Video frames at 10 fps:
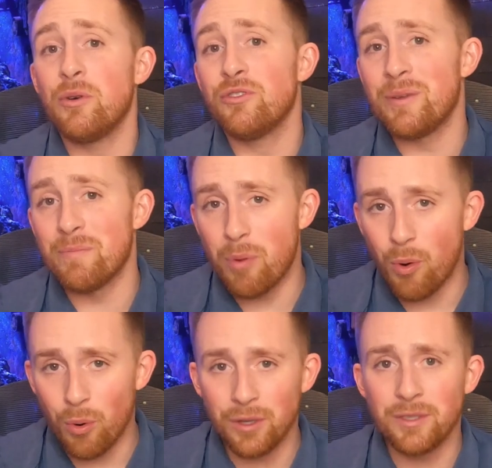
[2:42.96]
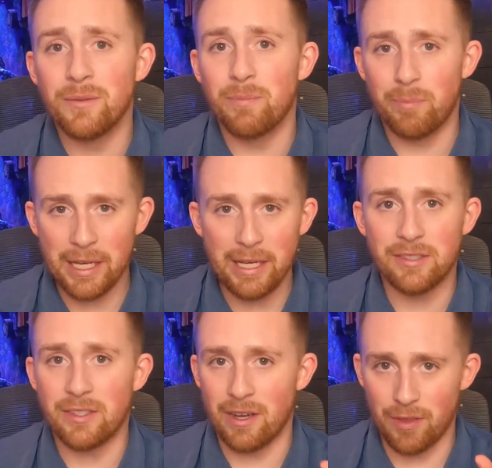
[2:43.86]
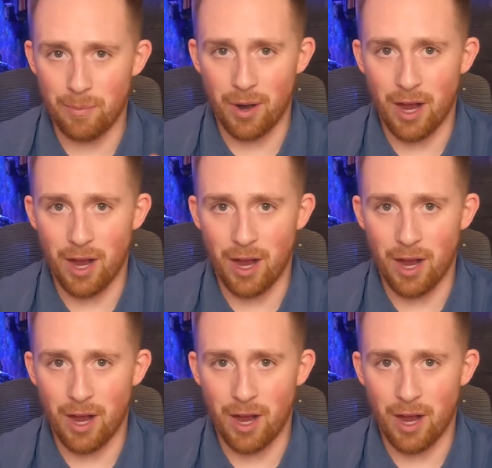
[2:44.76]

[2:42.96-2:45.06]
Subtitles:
is the most important piece of the